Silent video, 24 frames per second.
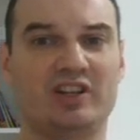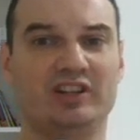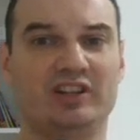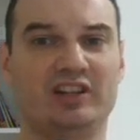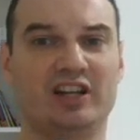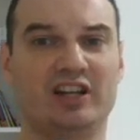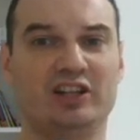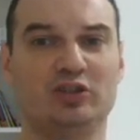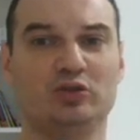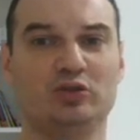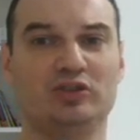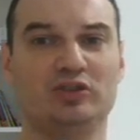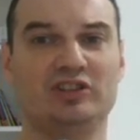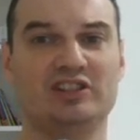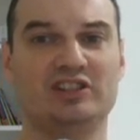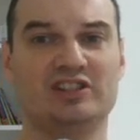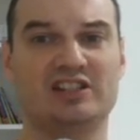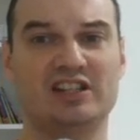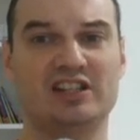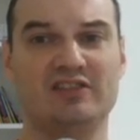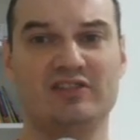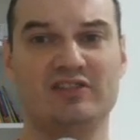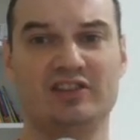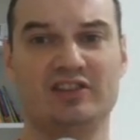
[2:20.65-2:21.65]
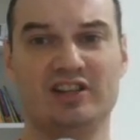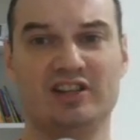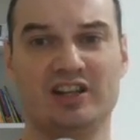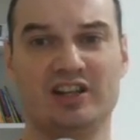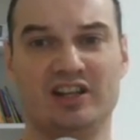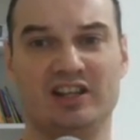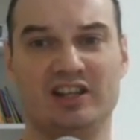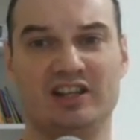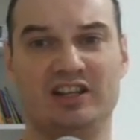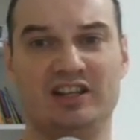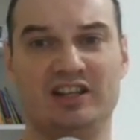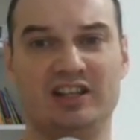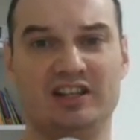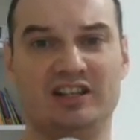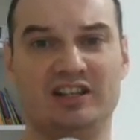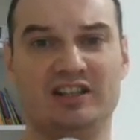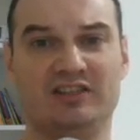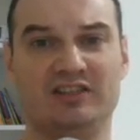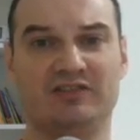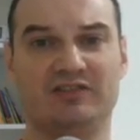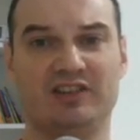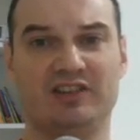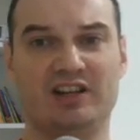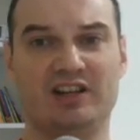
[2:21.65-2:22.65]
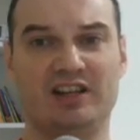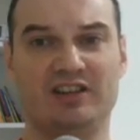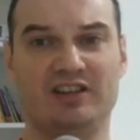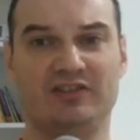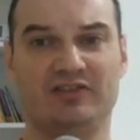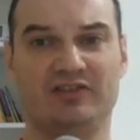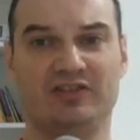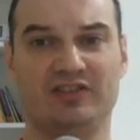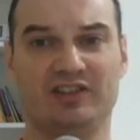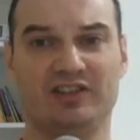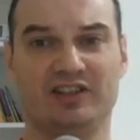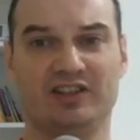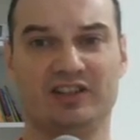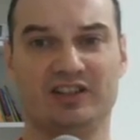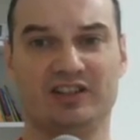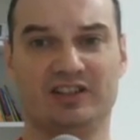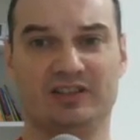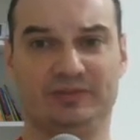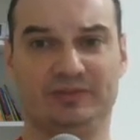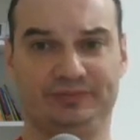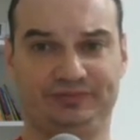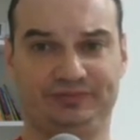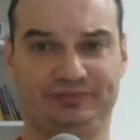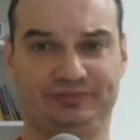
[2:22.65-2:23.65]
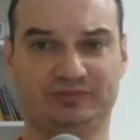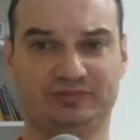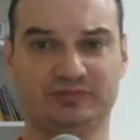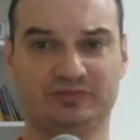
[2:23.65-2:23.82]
Knight to d7, ed5,